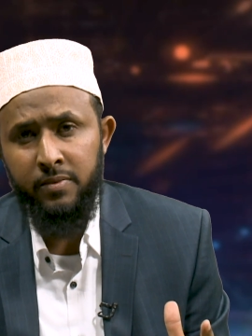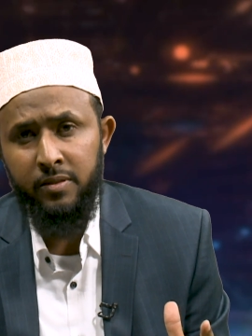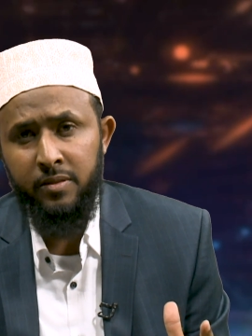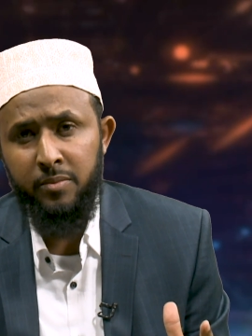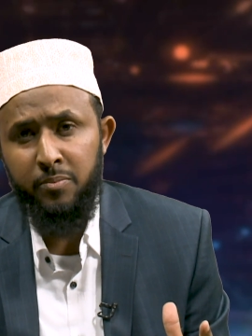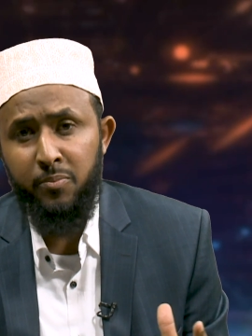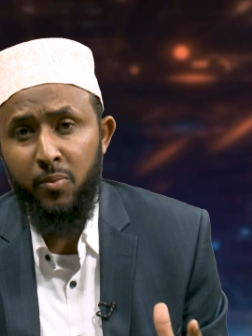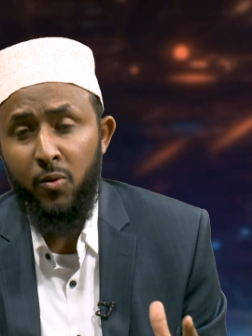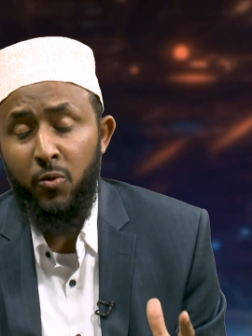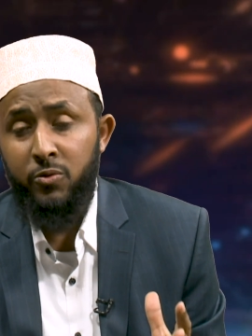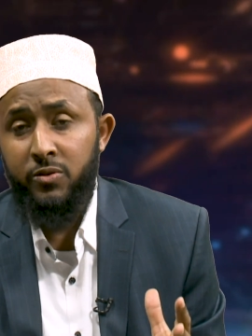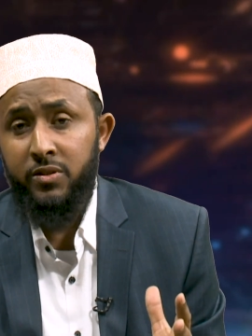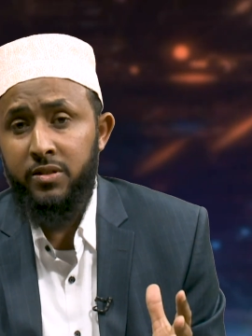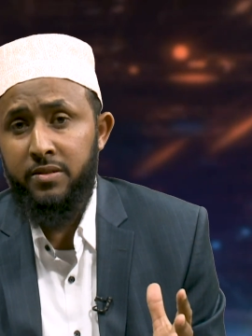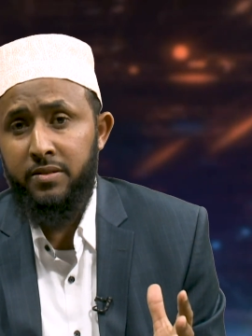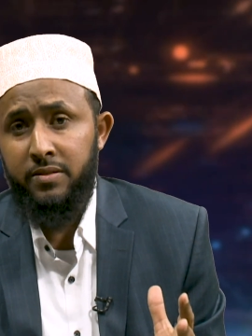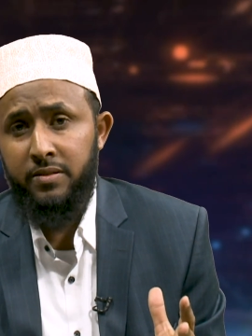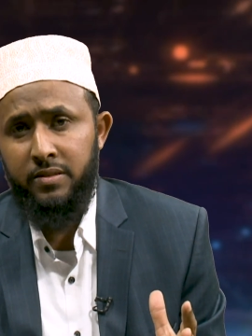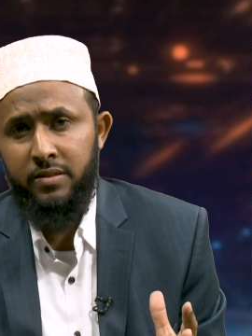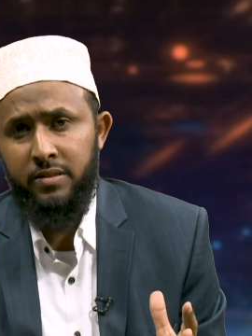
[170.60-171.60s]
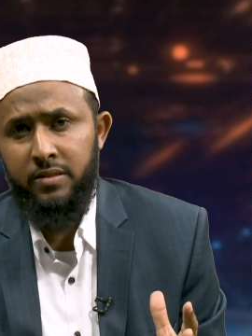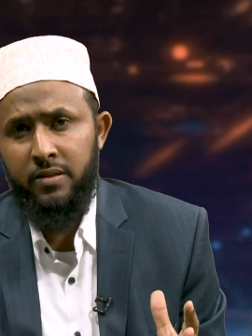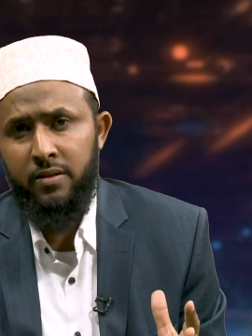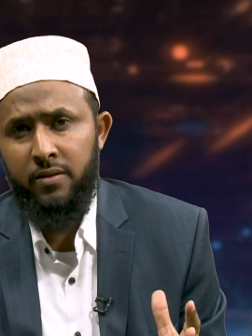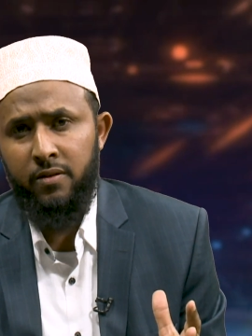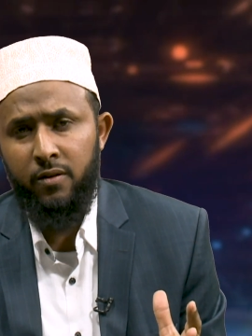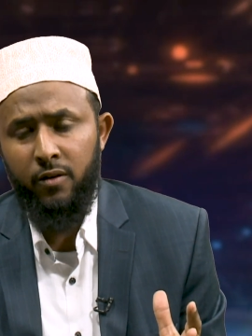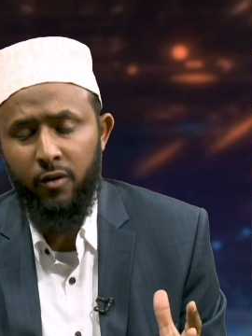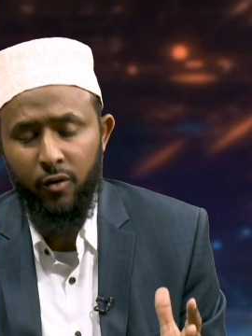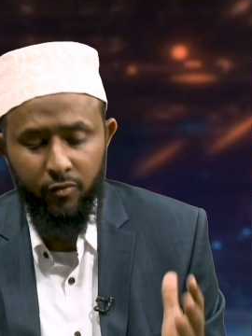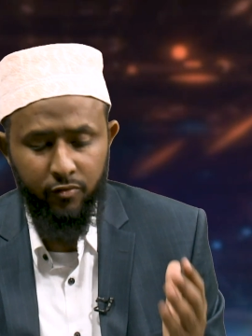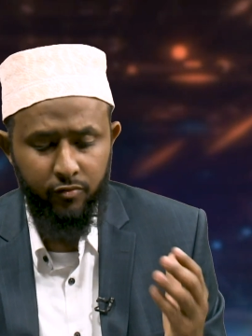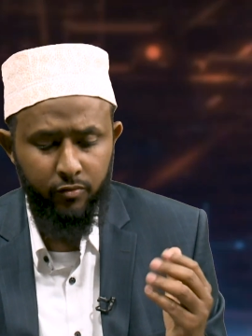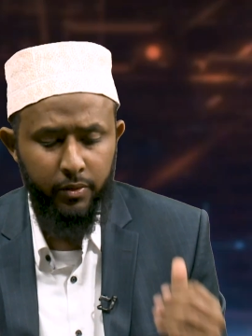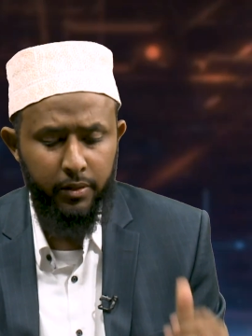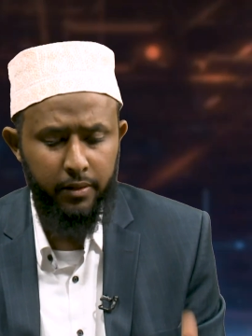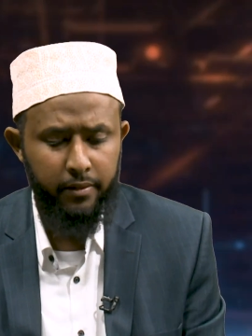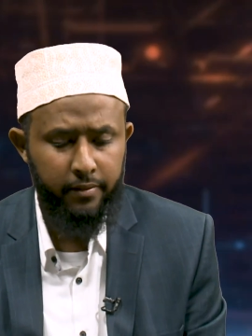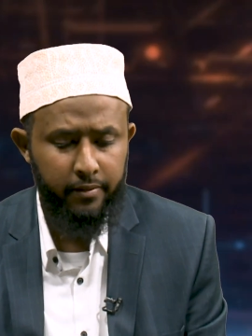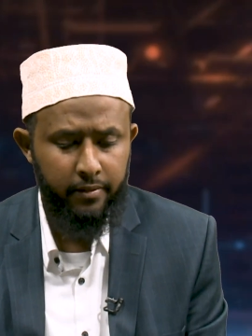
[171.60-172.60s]
importance of
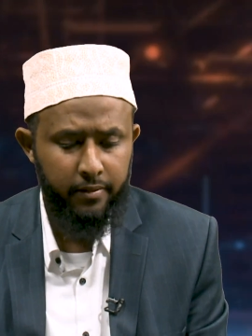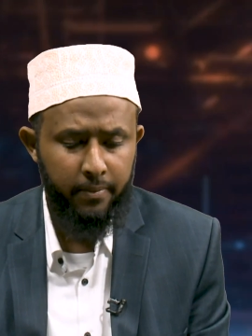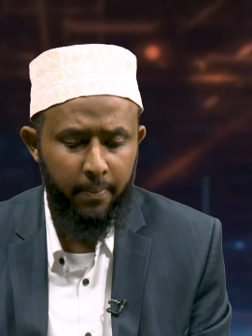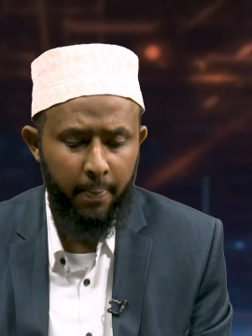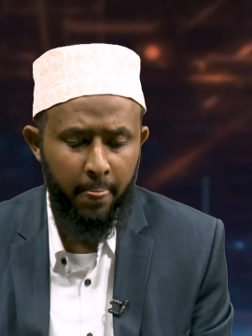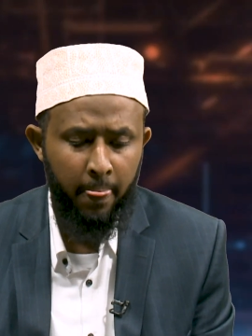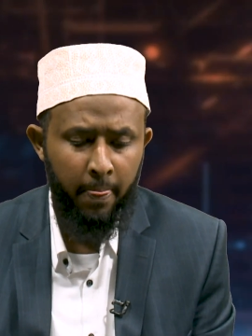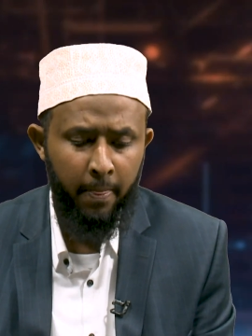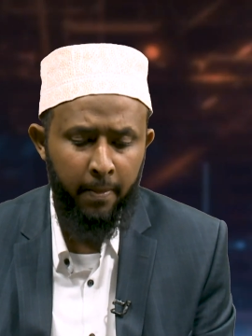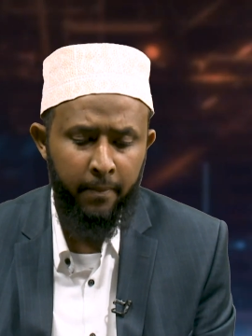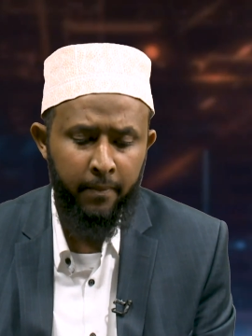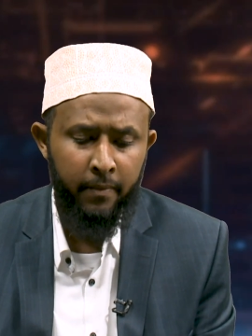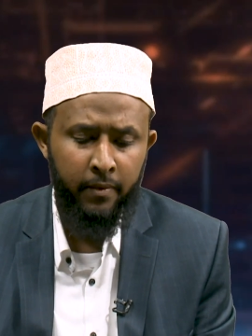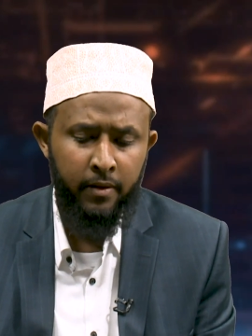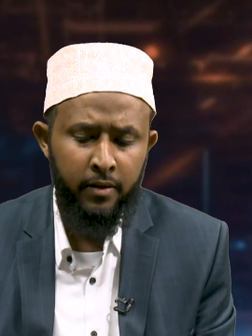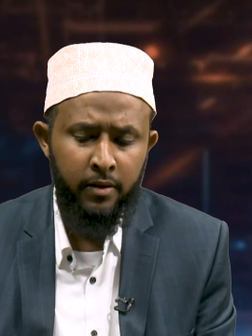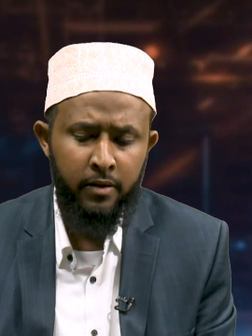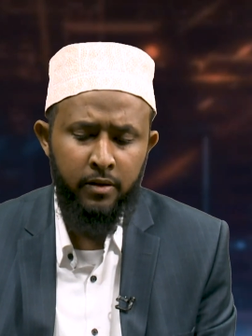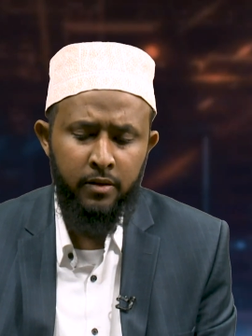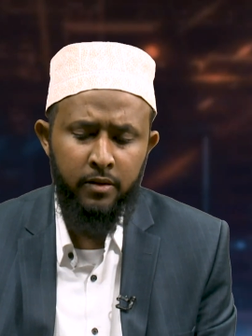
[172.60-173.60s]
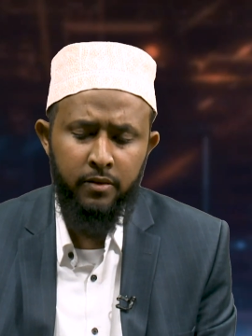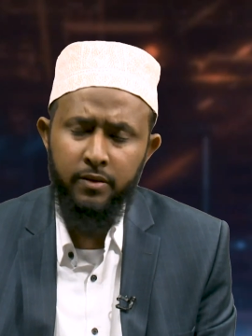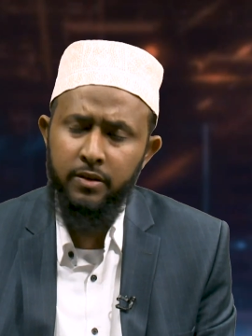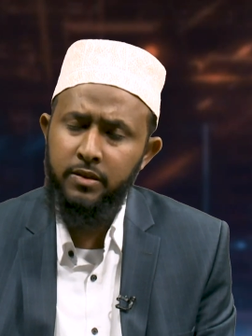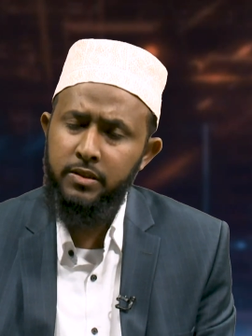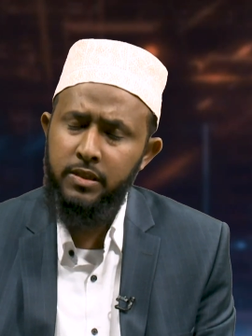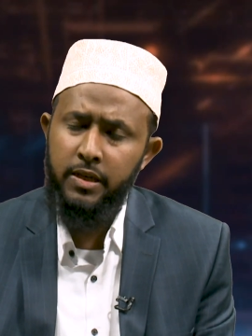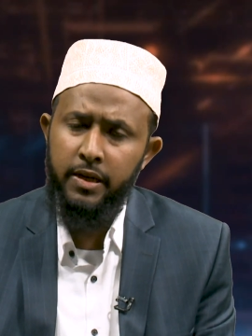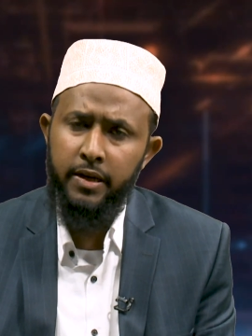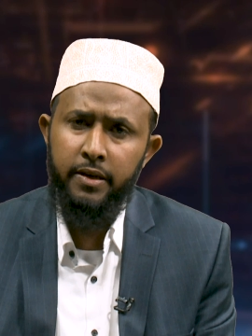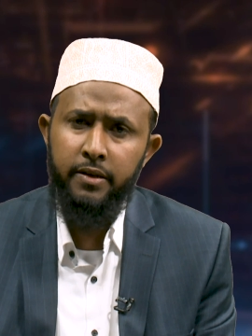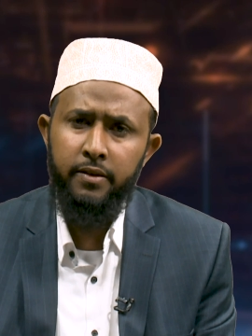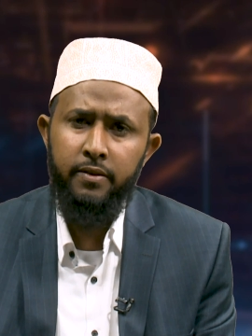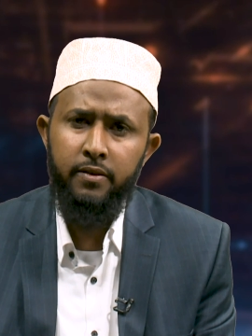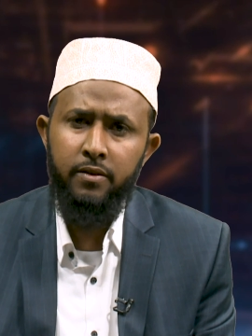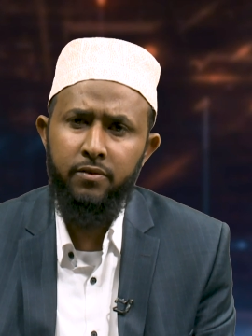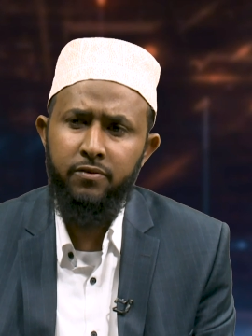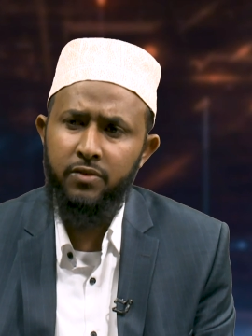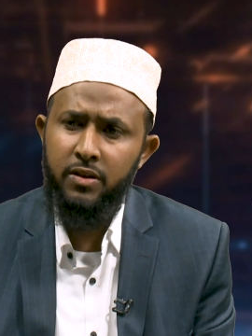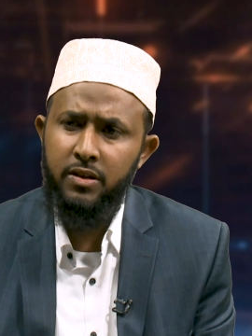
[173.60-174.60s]
wealth. They say
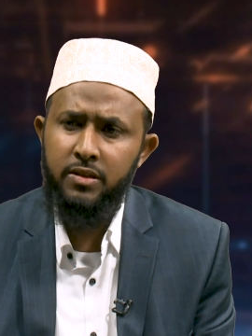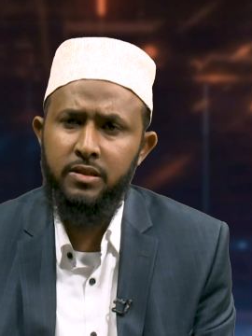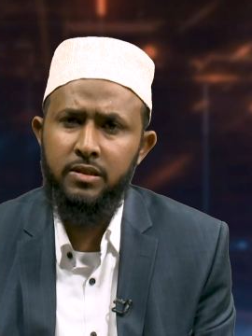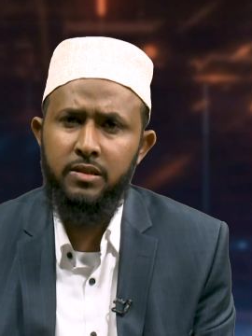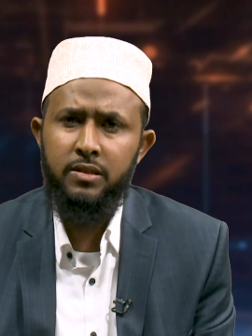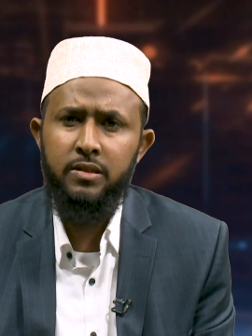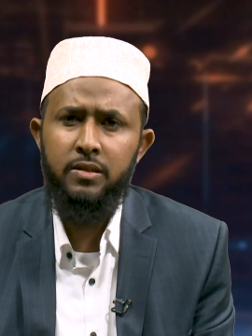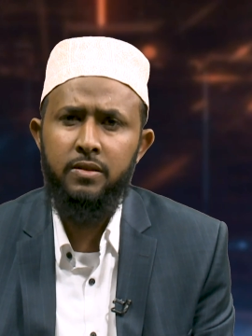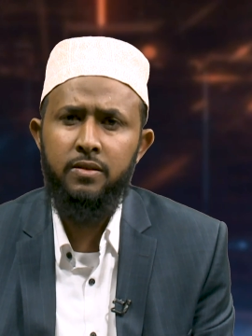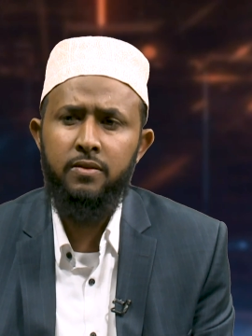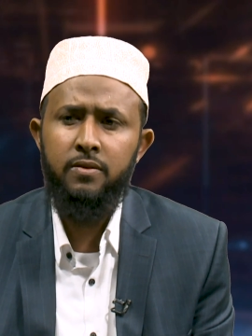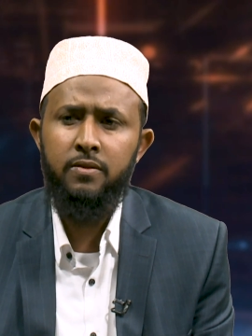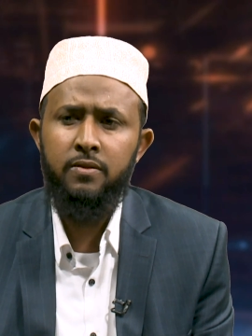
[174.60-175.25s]
the first